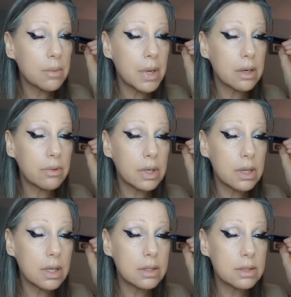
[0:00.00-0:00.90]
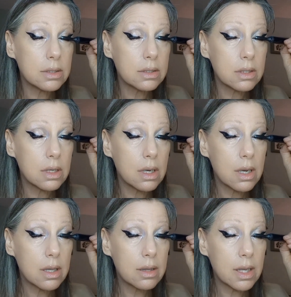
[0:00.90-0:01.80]
recommend one of these.
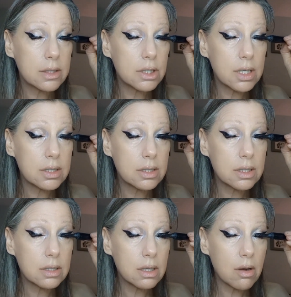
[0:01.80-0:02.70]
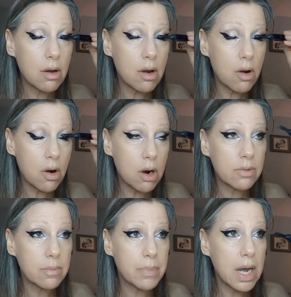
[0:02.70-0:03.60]
They just
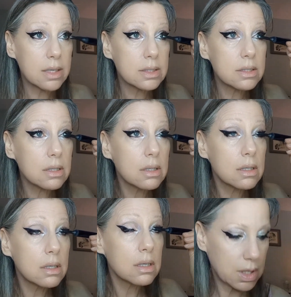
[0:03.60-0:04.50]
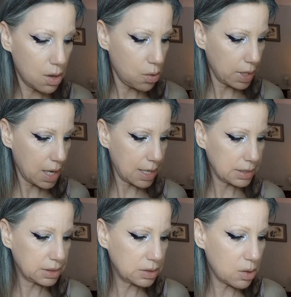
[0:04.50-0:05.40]
are the best.
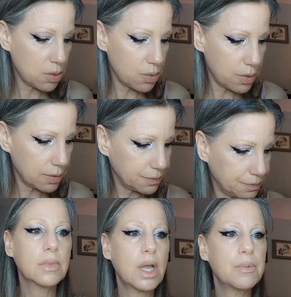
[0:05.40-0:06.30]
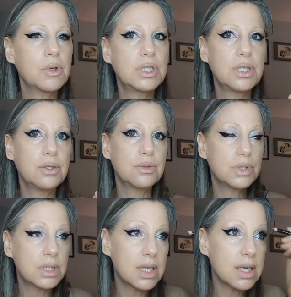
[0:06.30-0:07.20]
Okay, so I'm going to
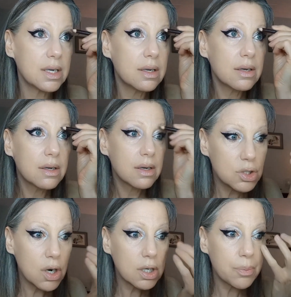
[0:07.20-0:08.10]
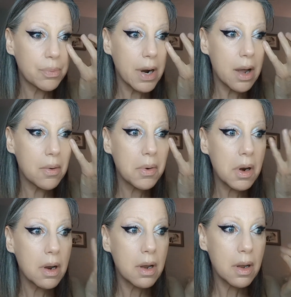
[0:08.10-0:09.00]
use the dark
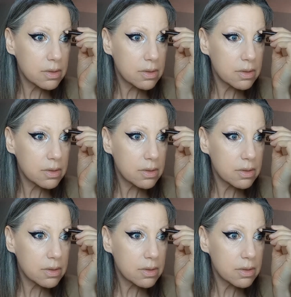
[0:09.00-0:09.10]
brown